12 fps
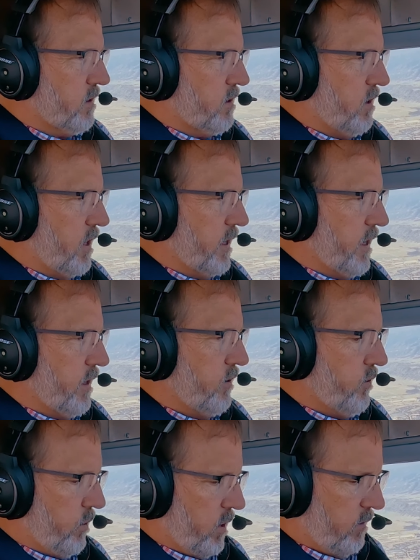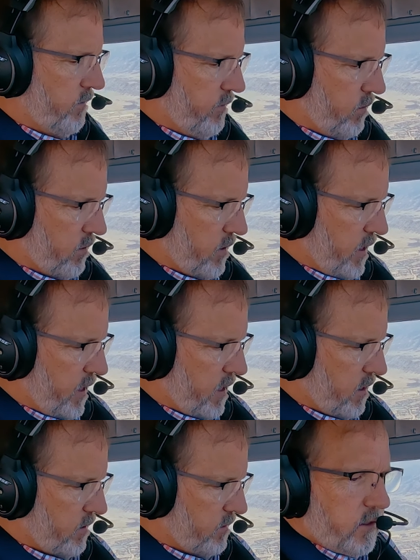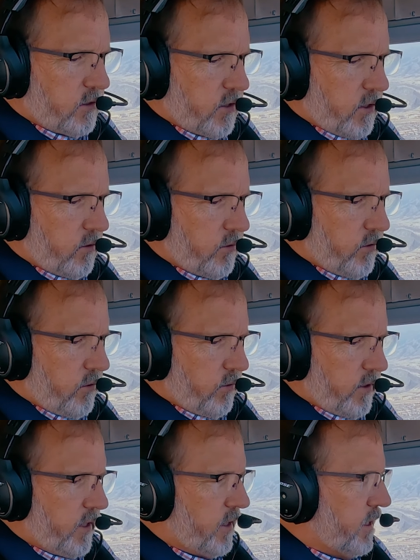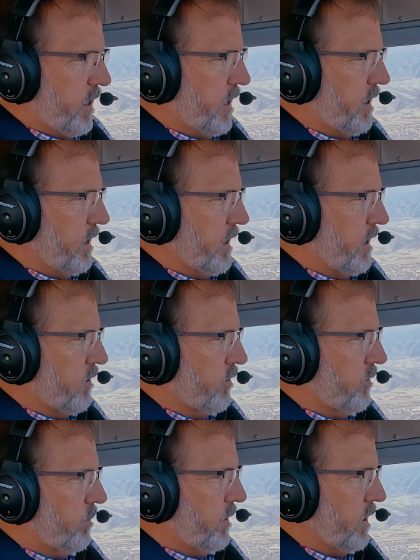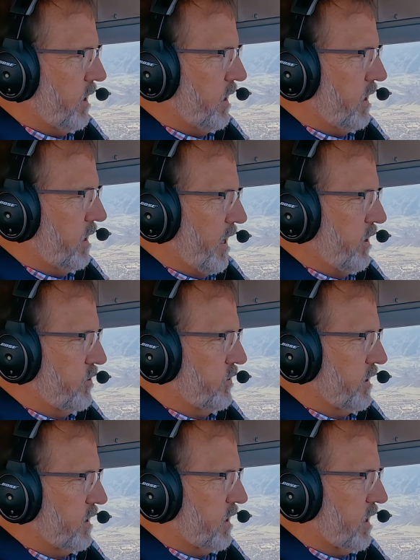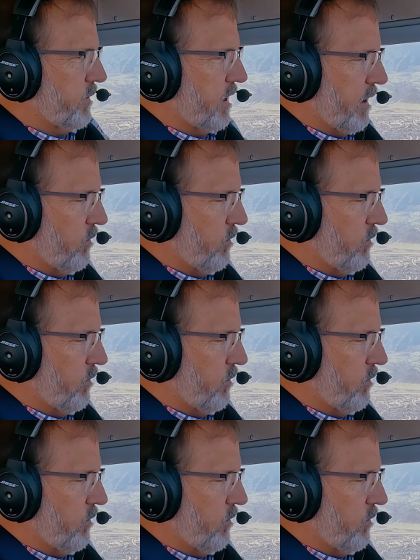Clock in 12.4 here. Go to indicated airspeed. I usually climb at